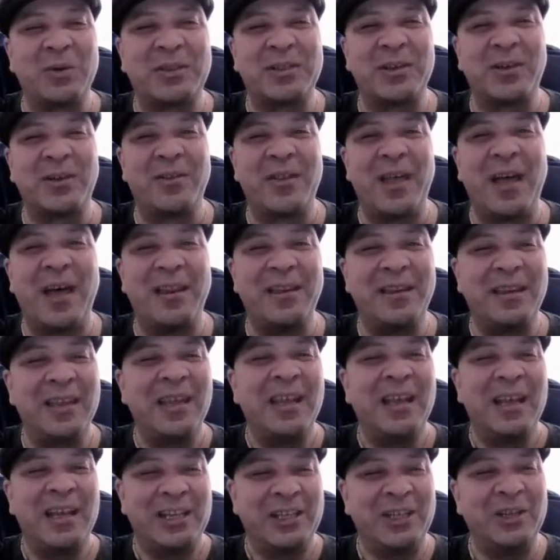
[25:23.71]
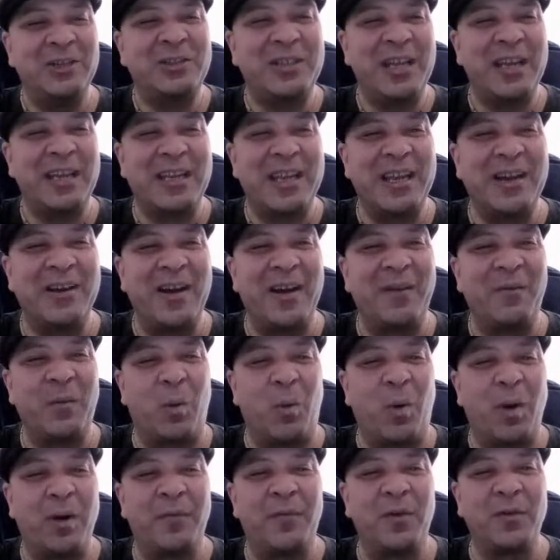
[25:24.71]
Until then, you take care, have a
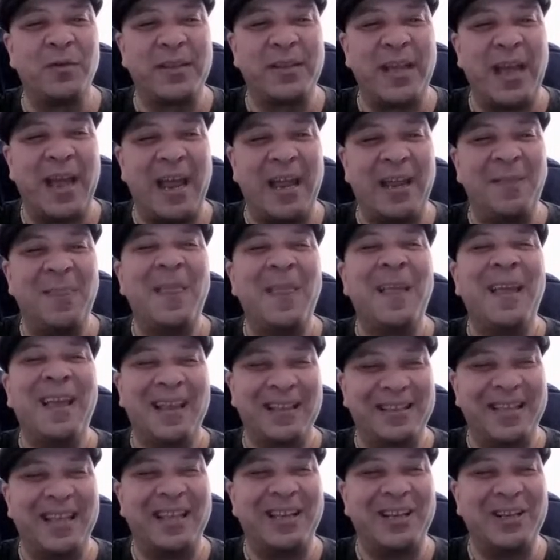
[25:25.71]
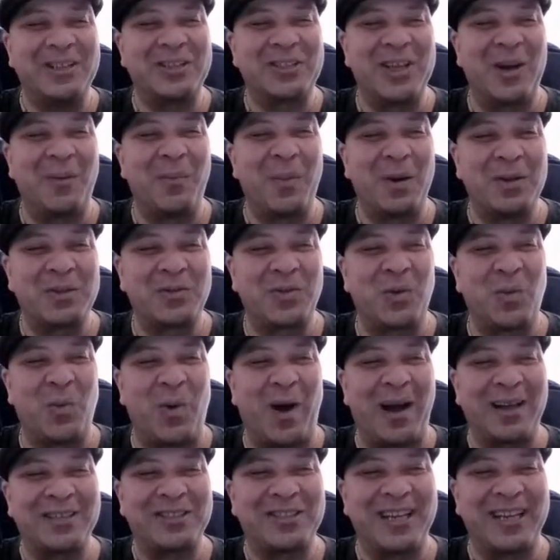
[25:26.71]
wonderful day, and thank you so much for
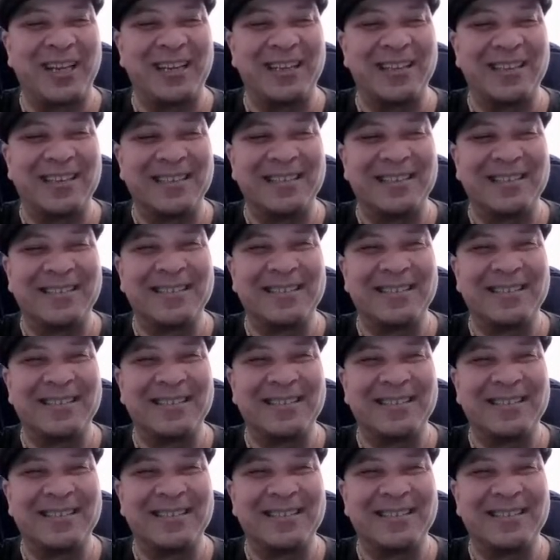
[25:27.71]
watching.